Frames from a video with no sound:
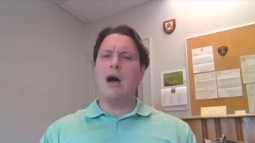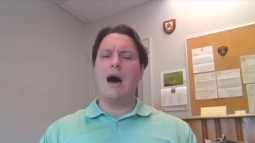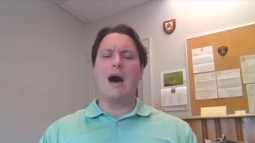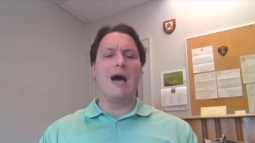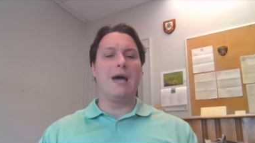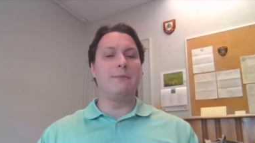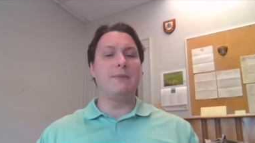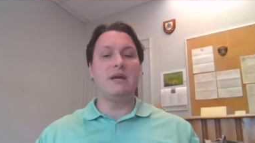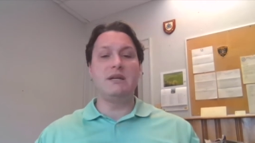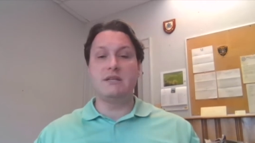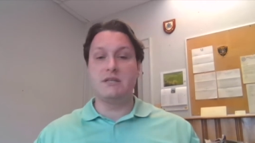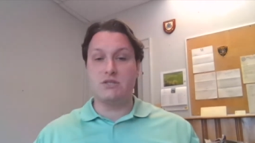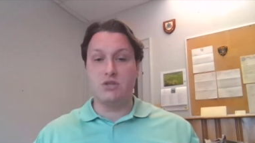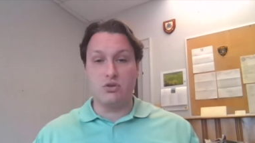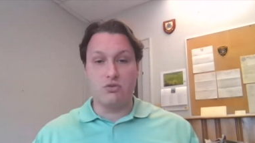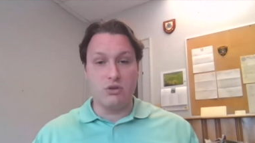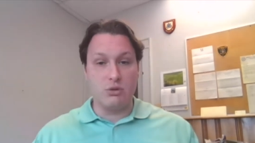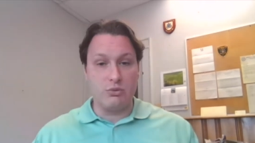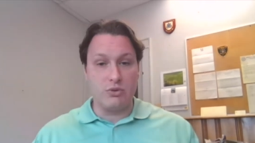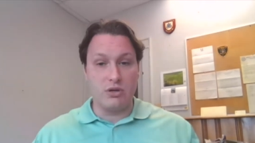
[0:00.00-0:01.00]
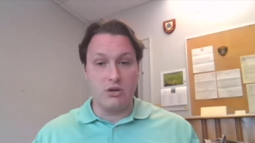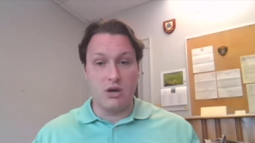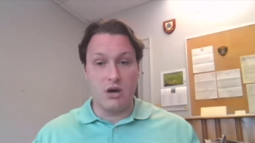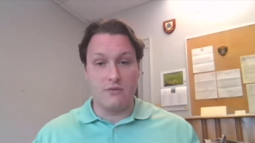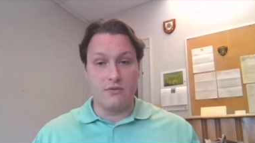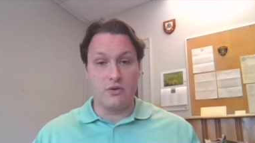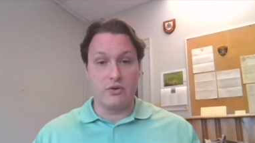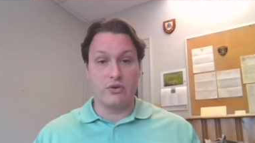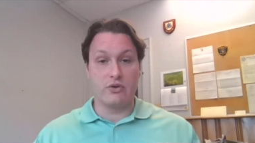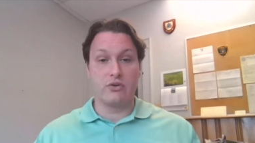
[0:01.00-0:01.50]
I may disagree with the
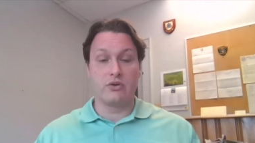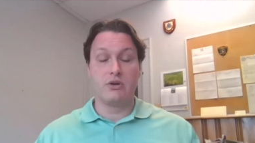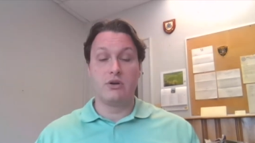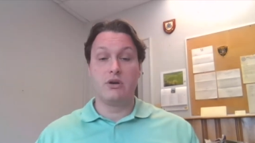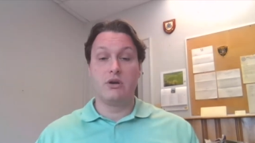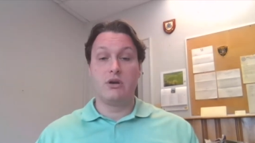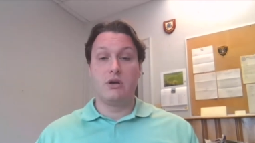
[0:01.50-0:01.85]
governor